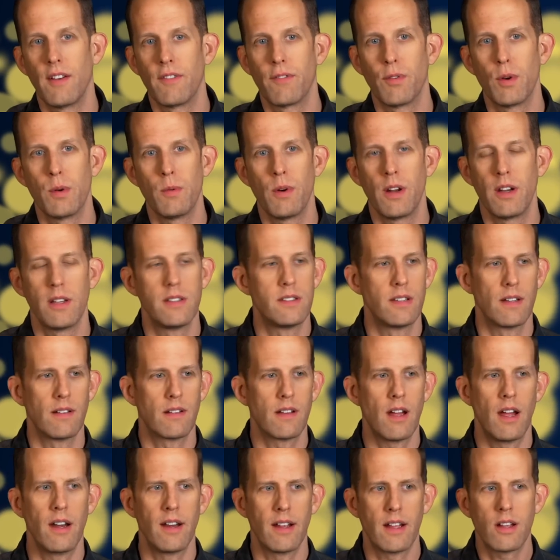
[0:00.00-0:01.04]
we wanted to
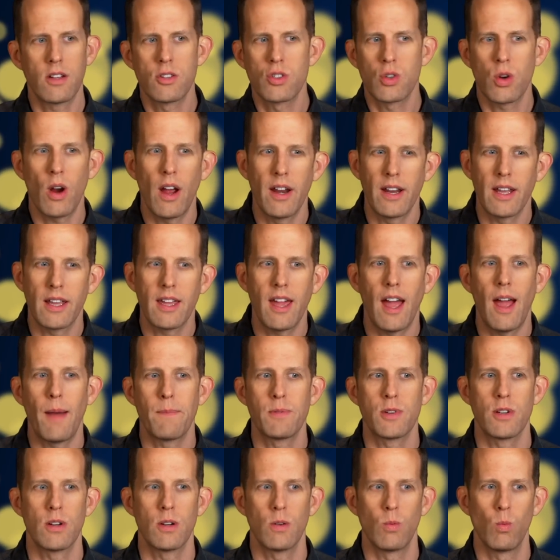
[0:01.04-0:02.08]
kind of try to
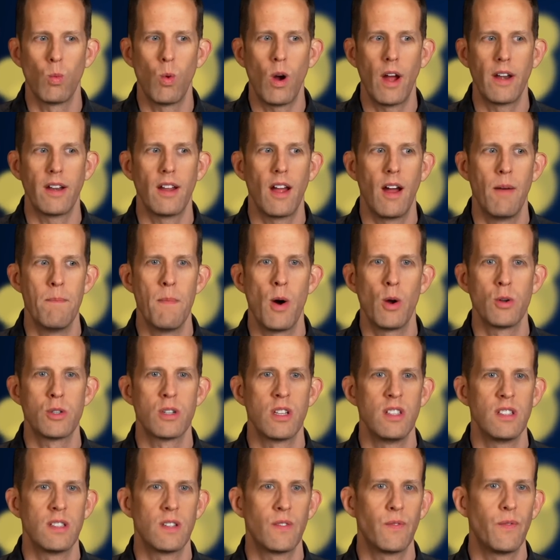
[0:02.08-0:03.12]
capture what
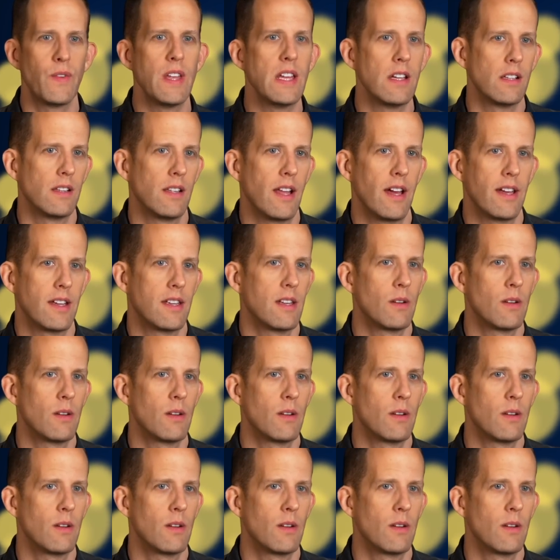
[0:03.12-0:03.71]
emotions feel like.